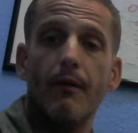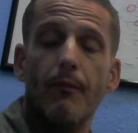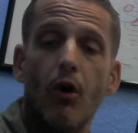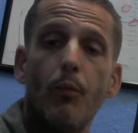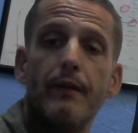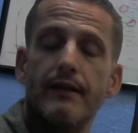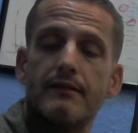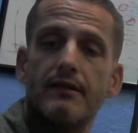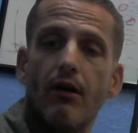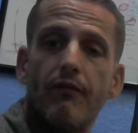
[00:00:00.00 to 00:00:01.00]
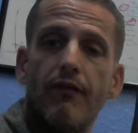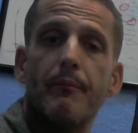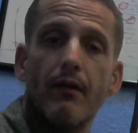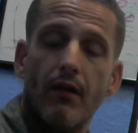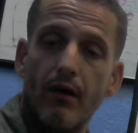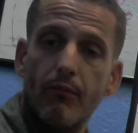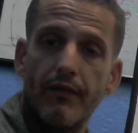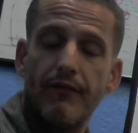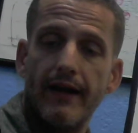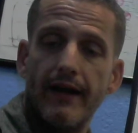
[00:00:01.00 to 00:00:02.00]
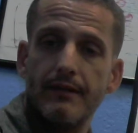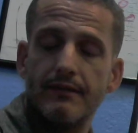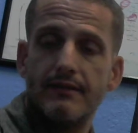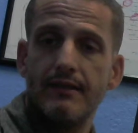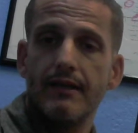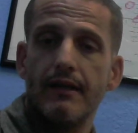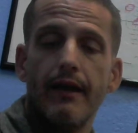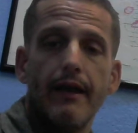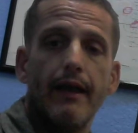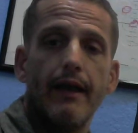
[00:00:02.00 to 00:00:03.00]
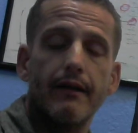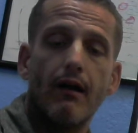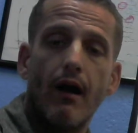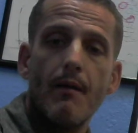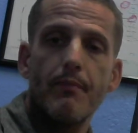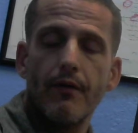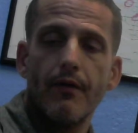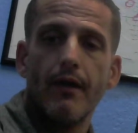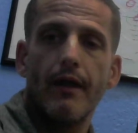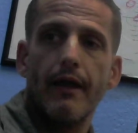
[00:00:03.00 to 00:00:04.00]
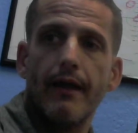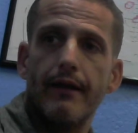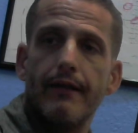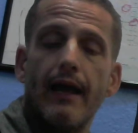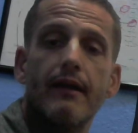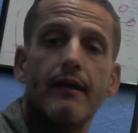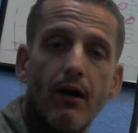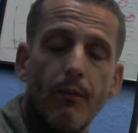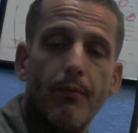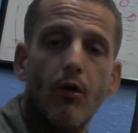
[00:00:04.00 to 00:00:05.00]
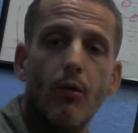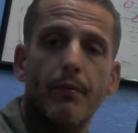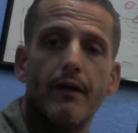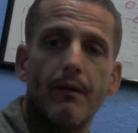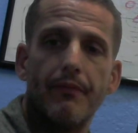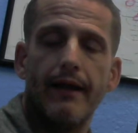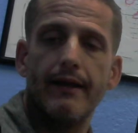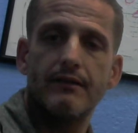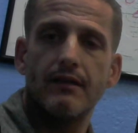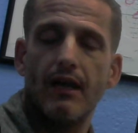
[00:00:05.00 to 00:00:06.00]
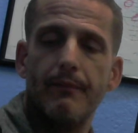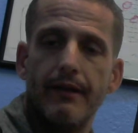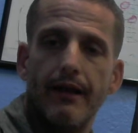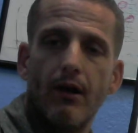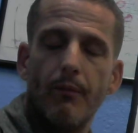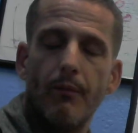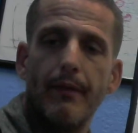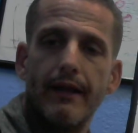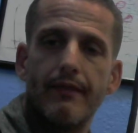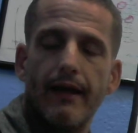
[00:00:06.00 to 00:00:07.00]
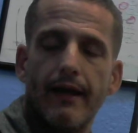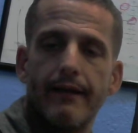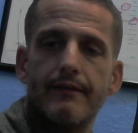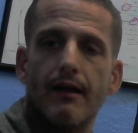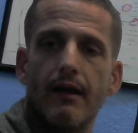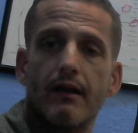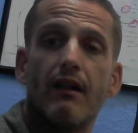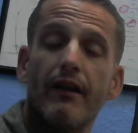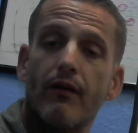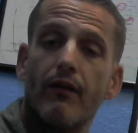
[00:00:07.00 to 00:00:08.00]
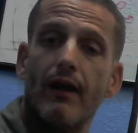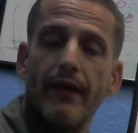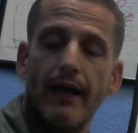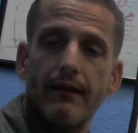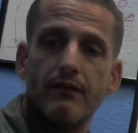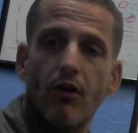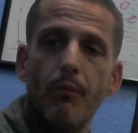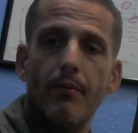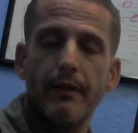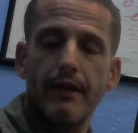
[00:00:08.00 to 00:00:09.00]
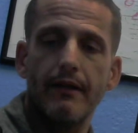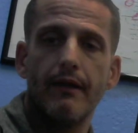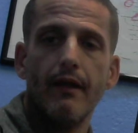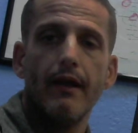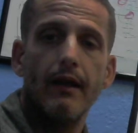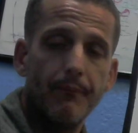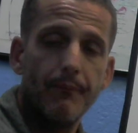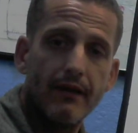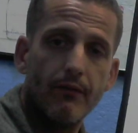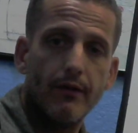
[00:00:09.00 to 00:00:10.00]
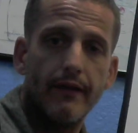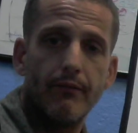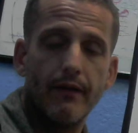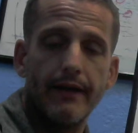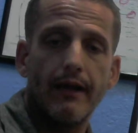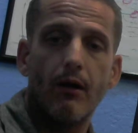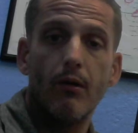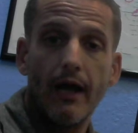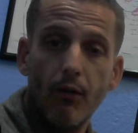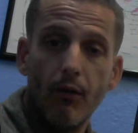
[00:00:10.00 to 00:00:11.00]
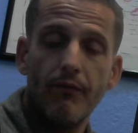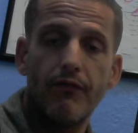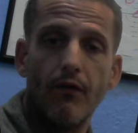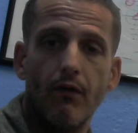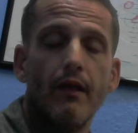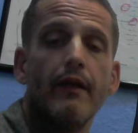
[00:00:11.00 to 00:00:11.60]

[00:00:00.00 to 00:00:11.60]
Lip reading: open itself up, along with vitamin C and copper, and that can help open up that enzyme and help make that clear out that dopamine and make it really, really helpful.